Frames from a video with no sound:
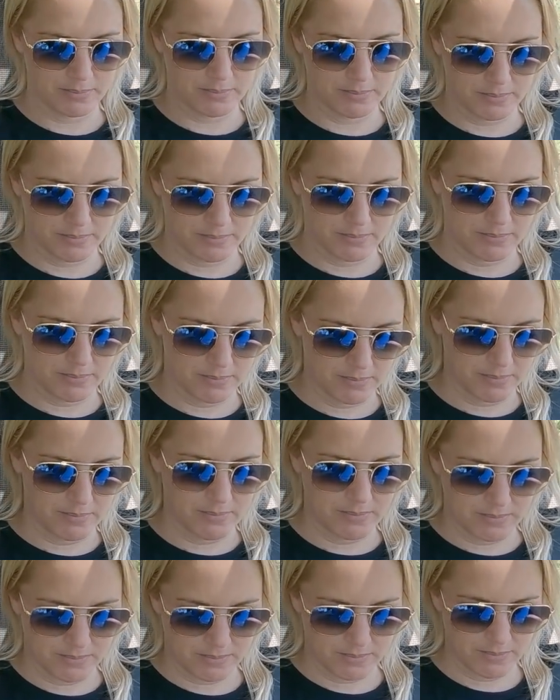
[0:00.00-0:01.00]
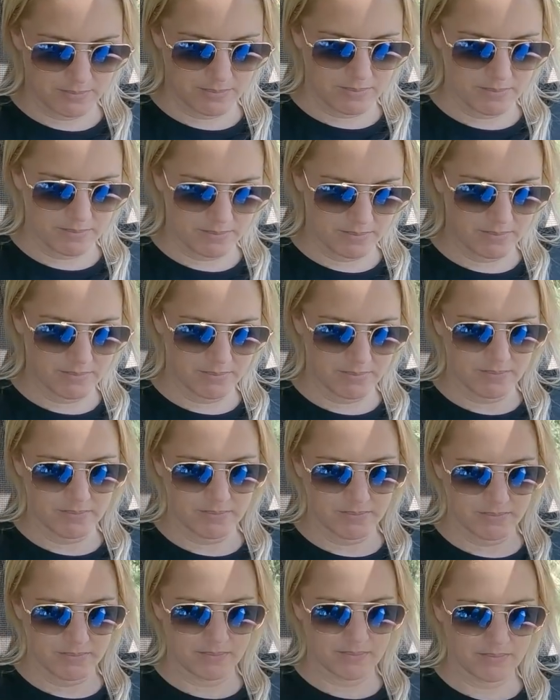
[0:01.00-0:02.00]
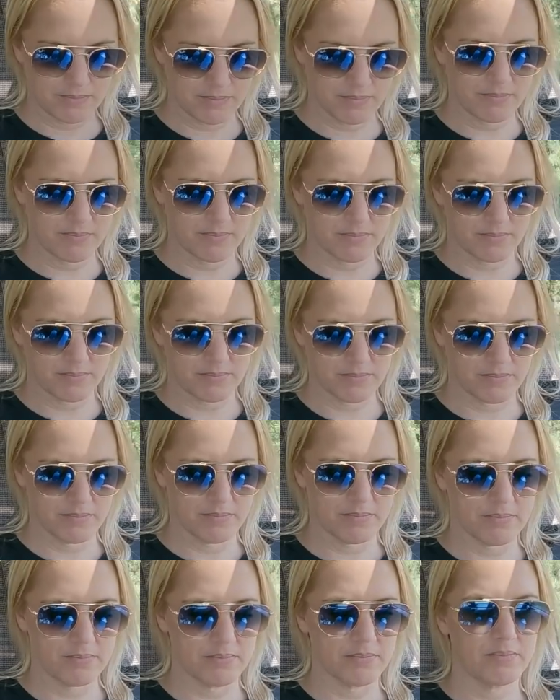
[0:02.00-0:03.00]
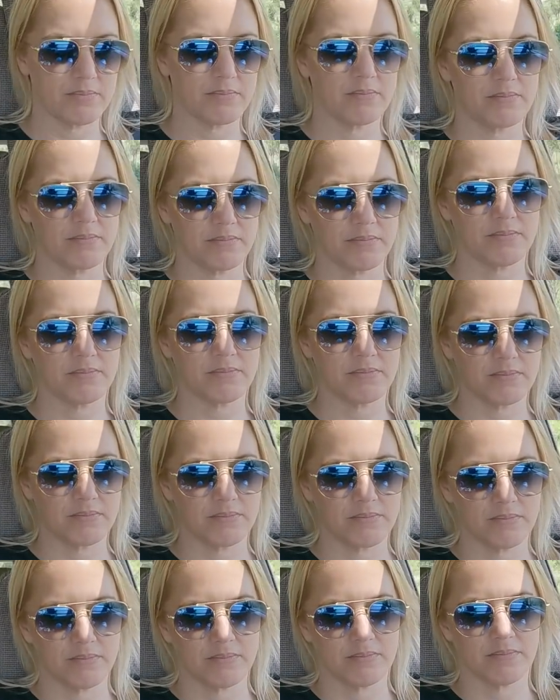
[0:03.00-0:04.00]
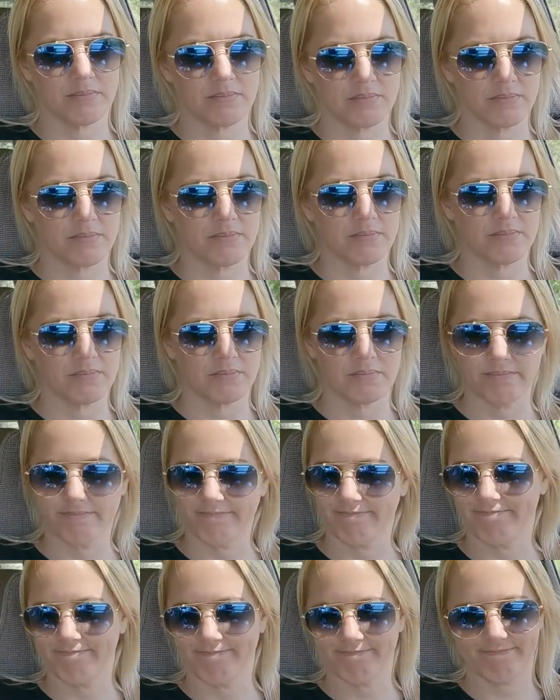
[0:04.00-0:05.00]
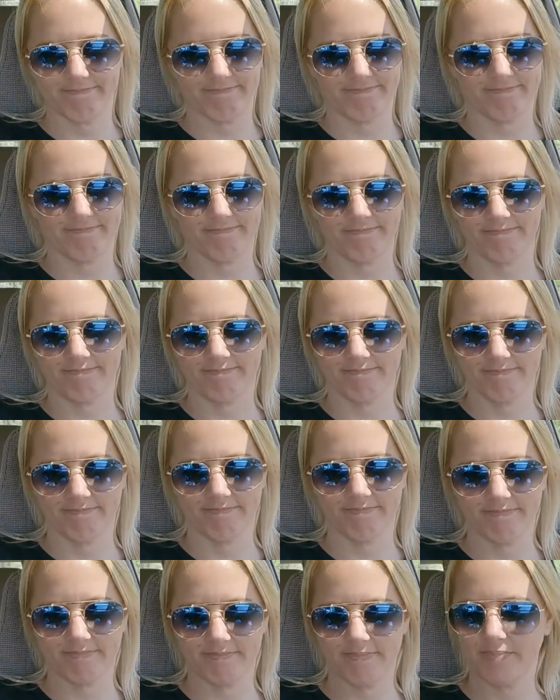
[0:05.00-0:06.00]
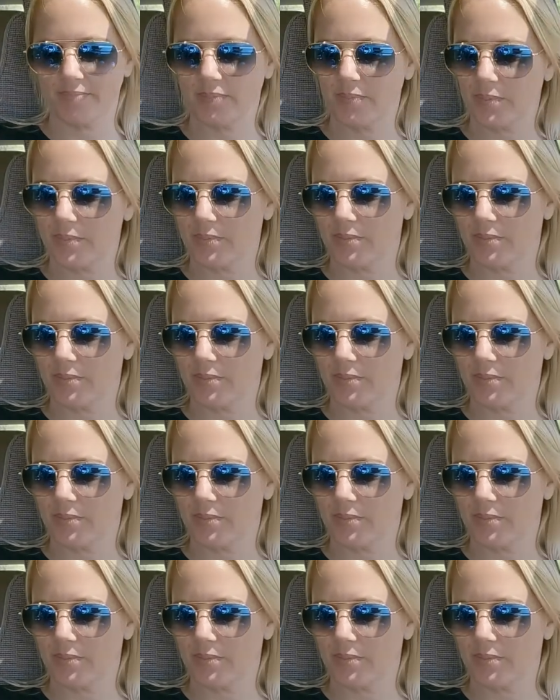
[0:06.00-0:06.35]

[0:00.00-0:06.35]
No words are spoken by the person on screen.